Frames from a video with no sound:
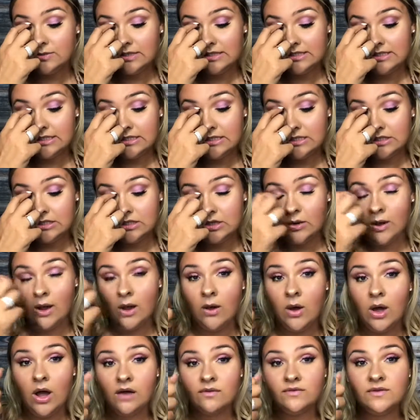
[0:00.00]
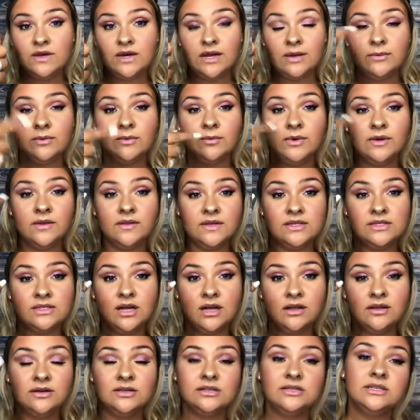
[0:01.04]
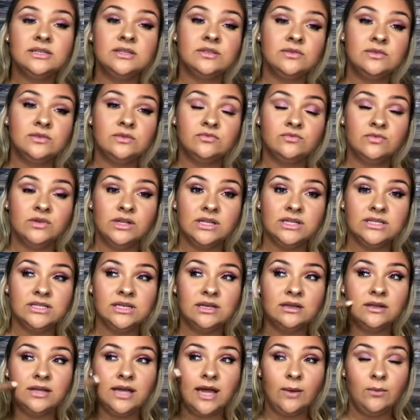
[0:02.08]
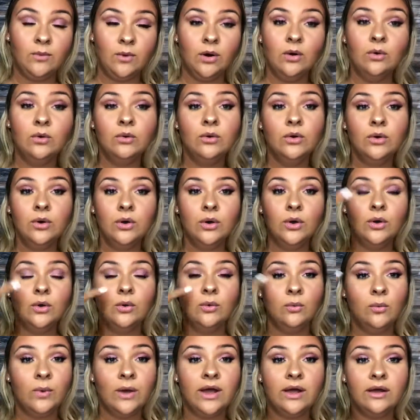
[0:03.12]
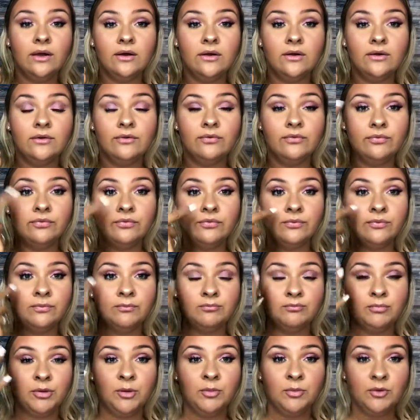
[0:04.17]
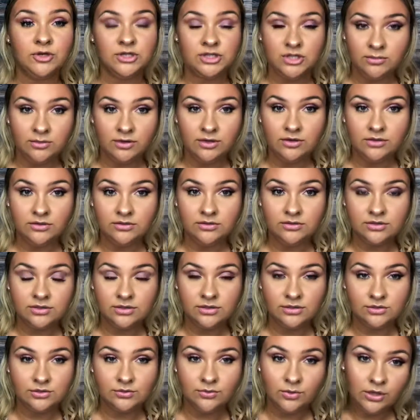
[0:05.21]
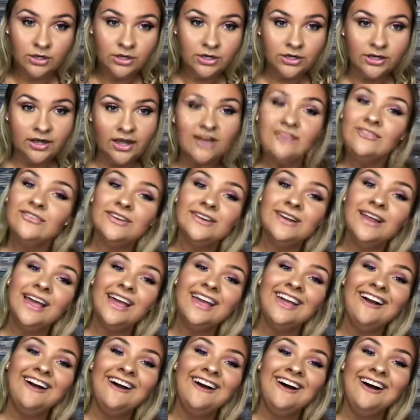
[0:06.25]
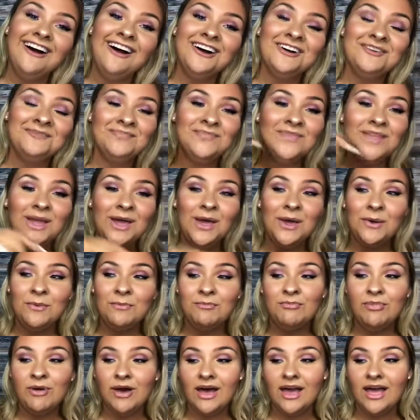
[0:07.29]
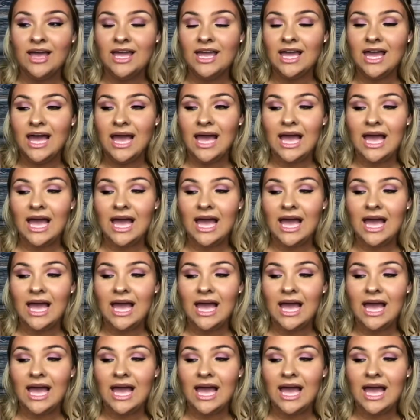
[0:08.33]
because I didn't know how often I would wear these colors, because realistically I won't wear purple shimmer to work every day, but